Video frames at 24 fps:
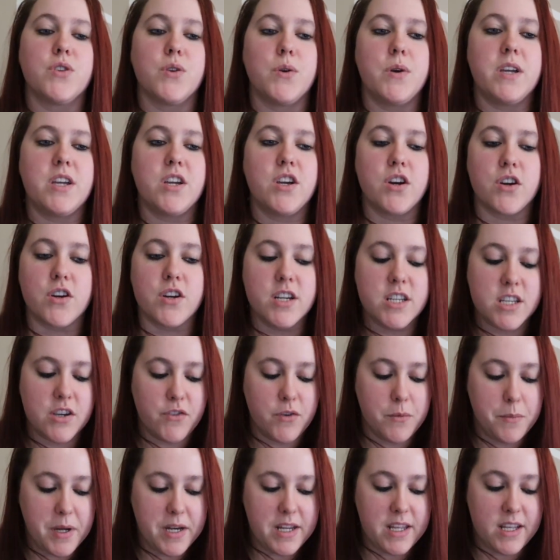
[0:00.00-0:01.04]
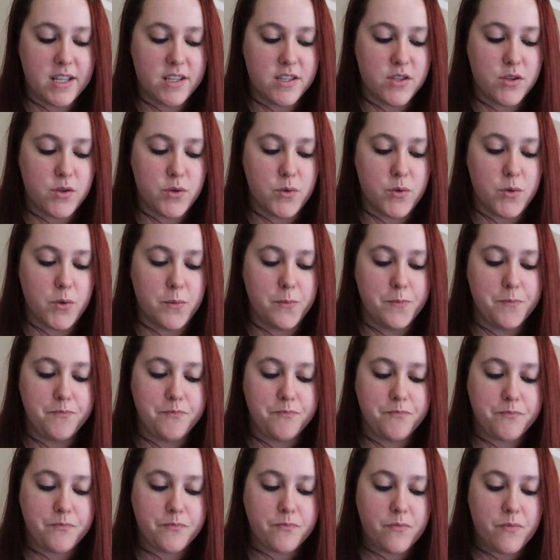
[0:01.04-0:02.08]
So I encourage everybody to
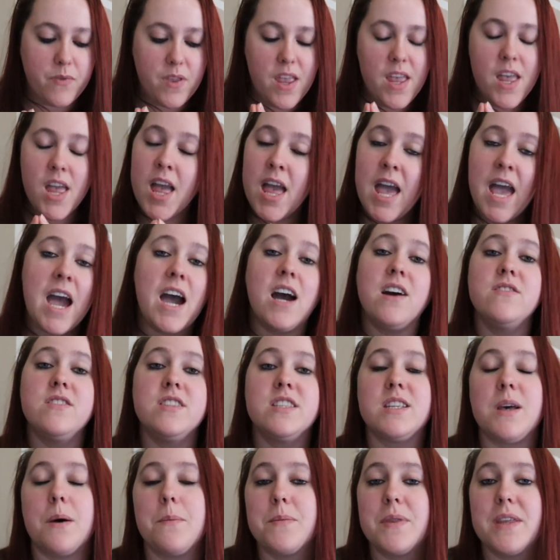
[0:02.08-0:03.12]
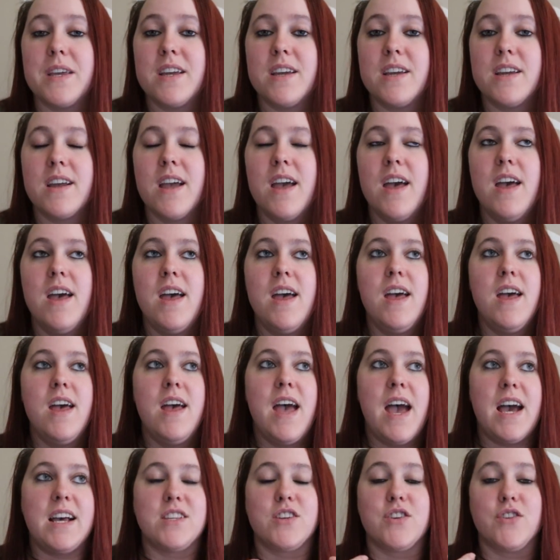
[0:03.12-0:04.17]
have something
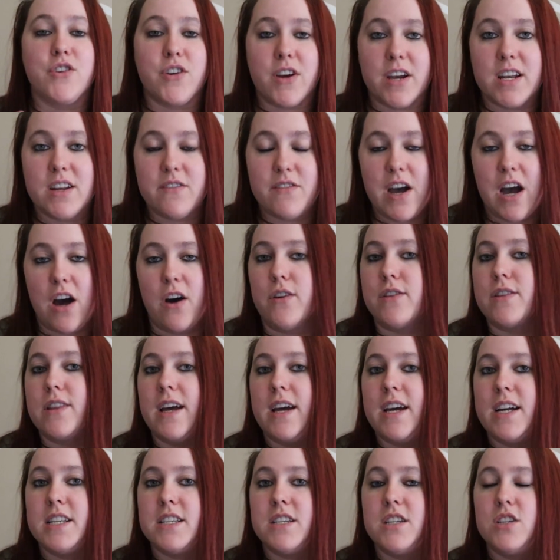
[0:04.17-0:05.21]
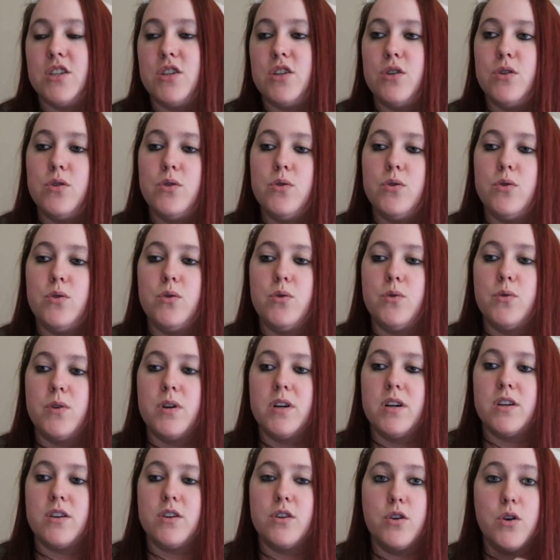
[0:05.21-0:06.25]
as a creative outlet
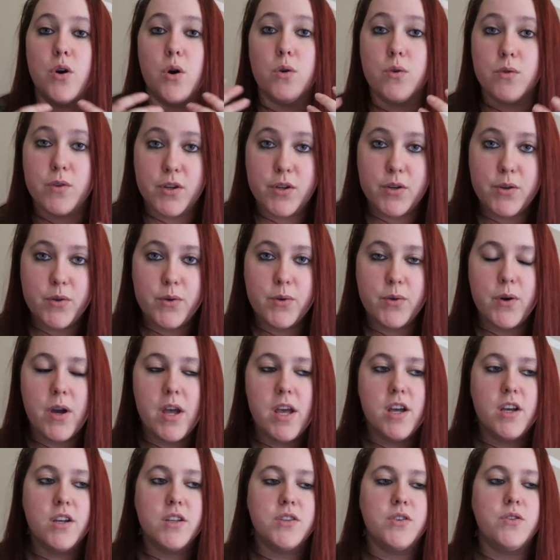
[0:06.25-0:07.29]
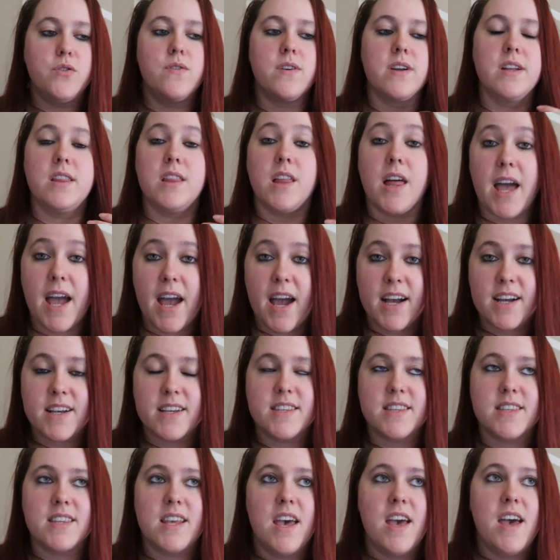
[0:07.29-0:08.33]
to go to, to
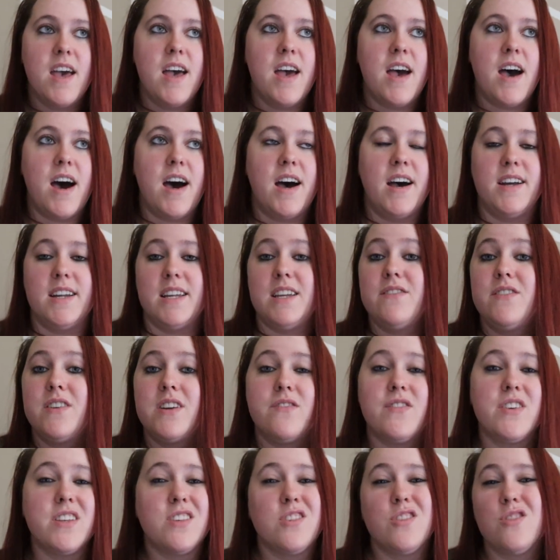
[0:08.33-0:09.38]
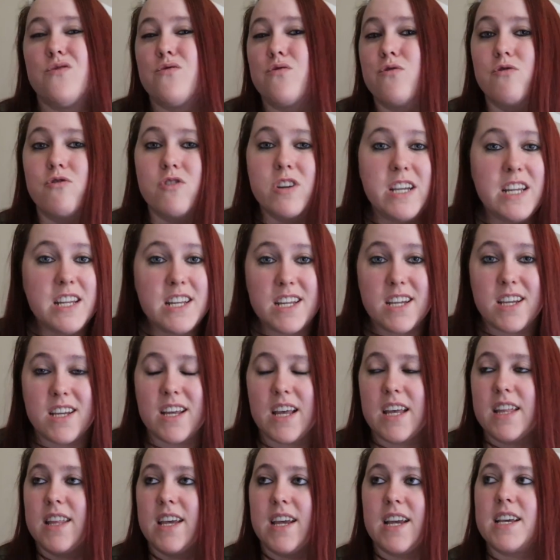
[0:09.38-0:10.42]
relax, uh, even if it's
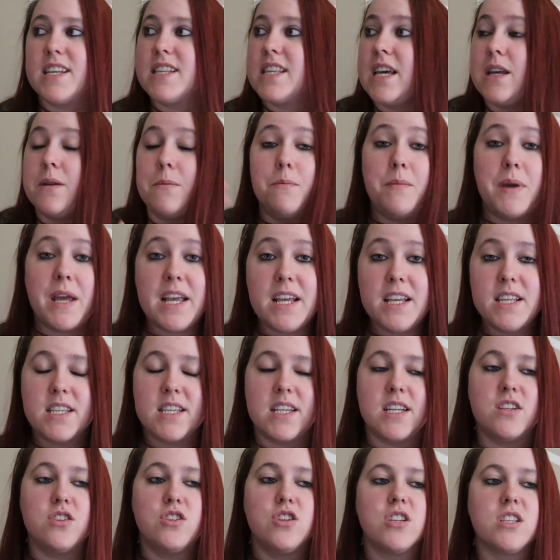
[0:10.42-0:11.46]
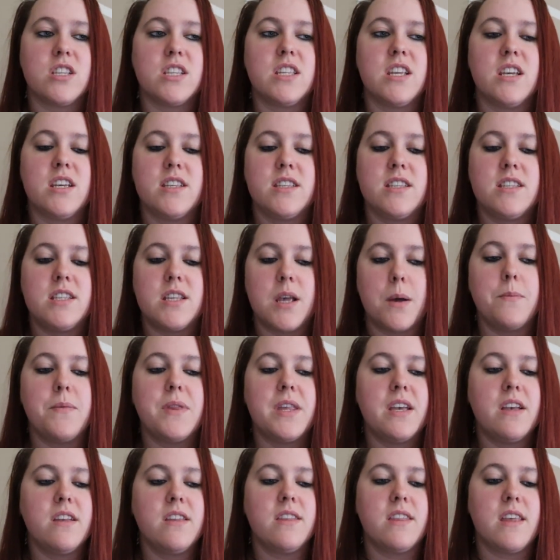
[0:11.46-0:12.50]
reading and like I said, painting, just
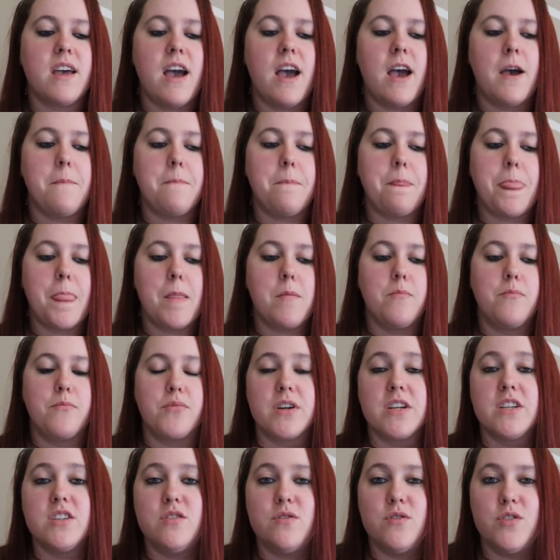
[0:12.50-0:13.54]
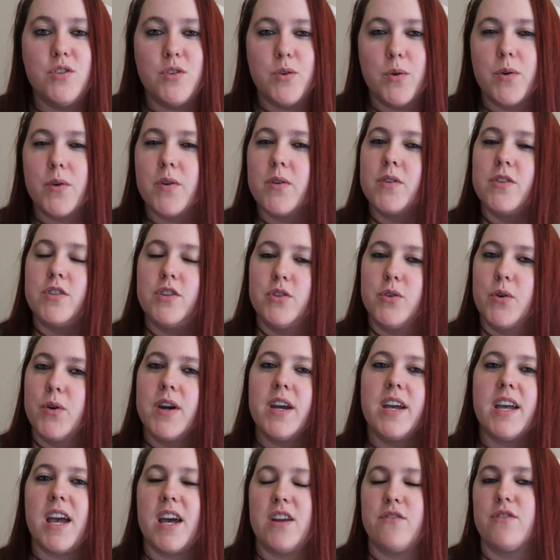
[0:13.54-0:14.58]
something that brings you
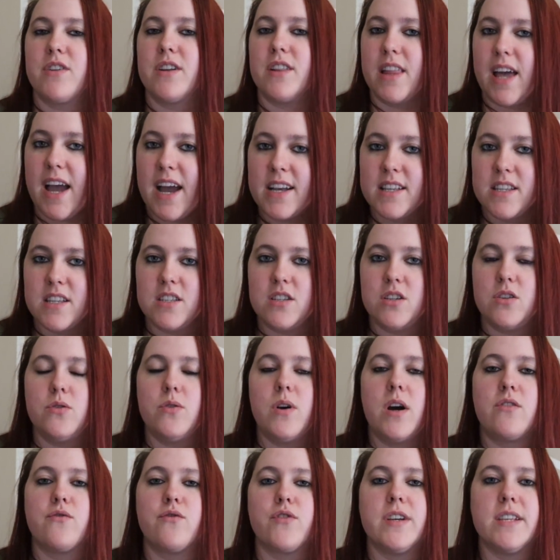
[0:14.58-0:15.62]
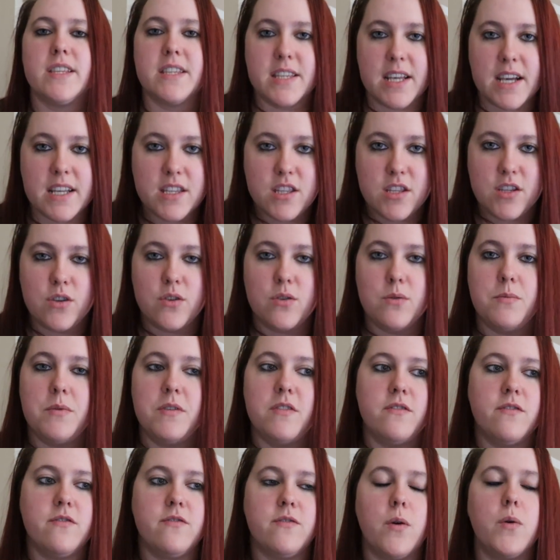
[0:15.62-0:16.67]
joy and relaxes you and resets you
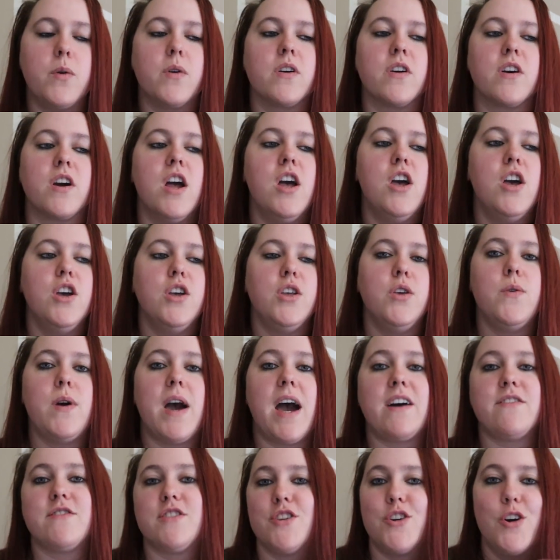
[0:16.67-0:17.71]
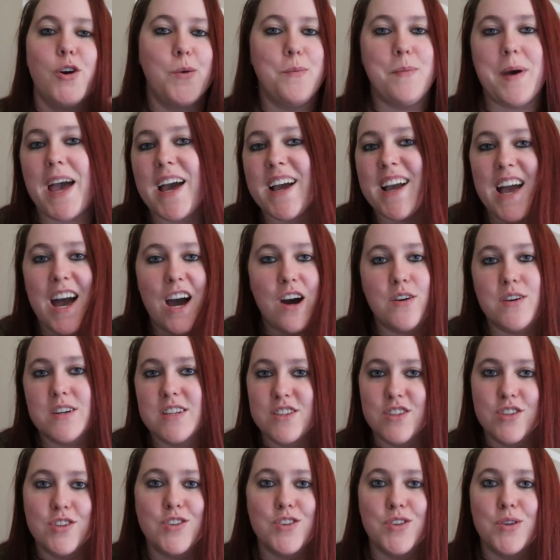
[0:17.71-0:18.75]
before you have to go back out
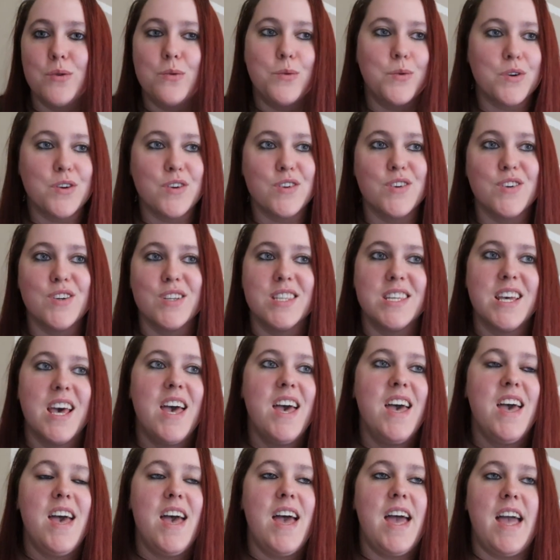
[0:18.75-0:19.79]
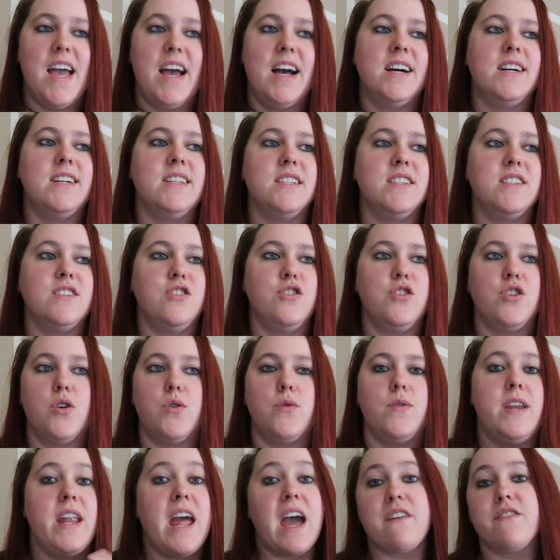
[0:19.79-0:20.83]
into the world and you
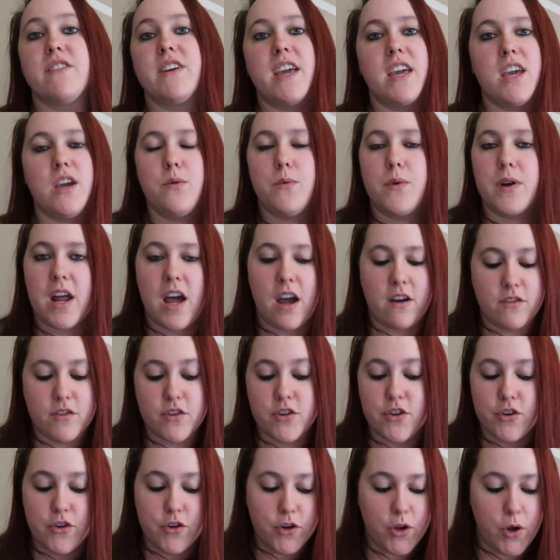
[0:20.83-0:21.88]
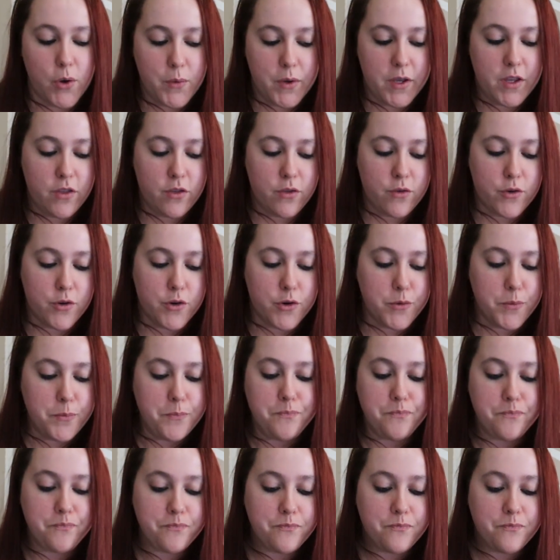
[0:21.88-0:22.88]
know navigate whatever you're going through